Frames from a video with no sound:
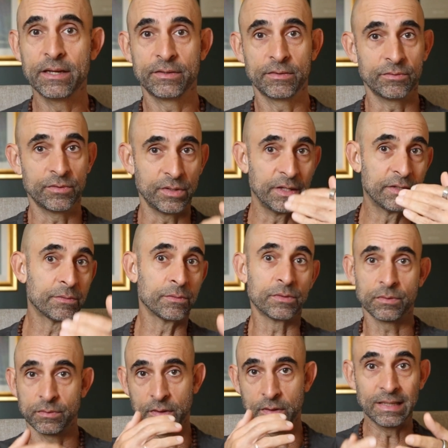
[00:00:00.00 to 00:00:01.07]
And so
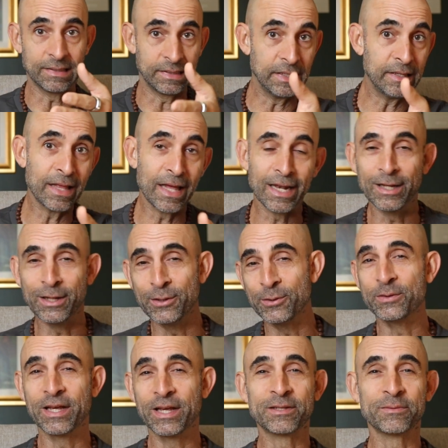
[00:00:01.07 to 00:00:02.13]
Jesus, you can see that in the
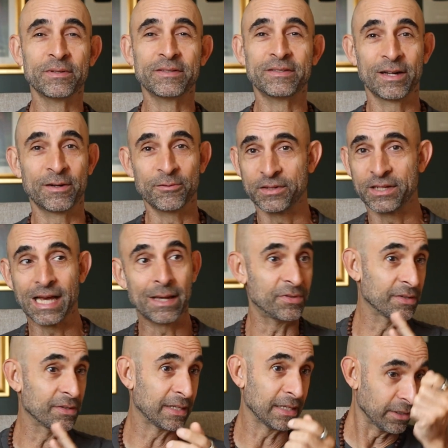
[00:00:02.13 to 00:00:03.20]
New Testament several times.
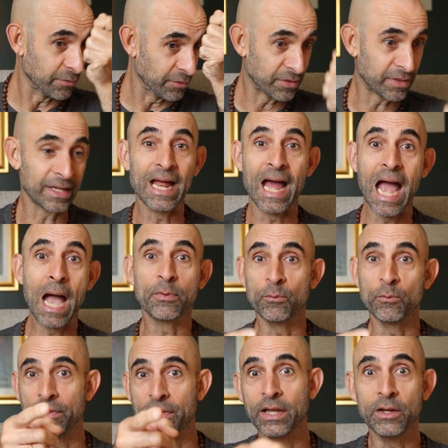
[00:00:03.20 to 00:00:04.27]
Jesus saying, no, it's going to
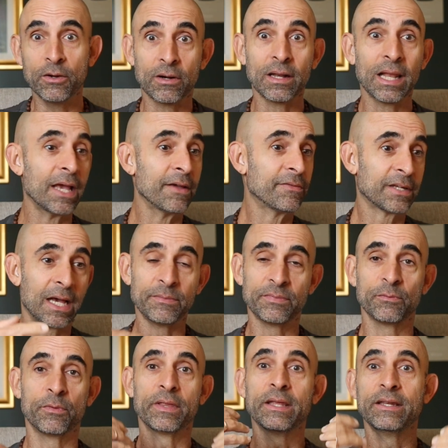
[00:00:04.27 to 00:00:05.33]
happen within your
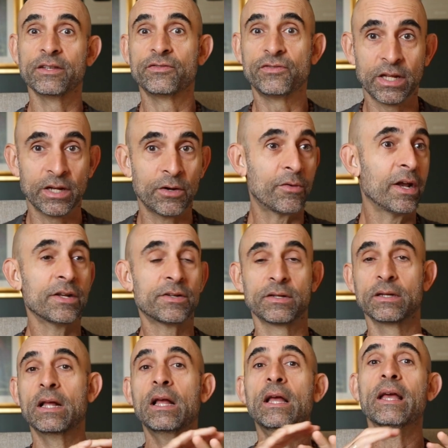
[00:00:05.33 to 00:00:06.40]
lifetimes, within this
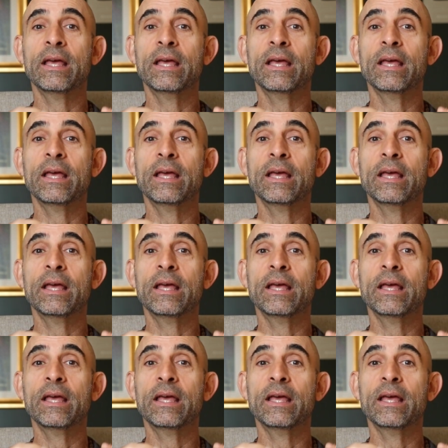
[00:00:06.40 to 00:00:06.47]
generation.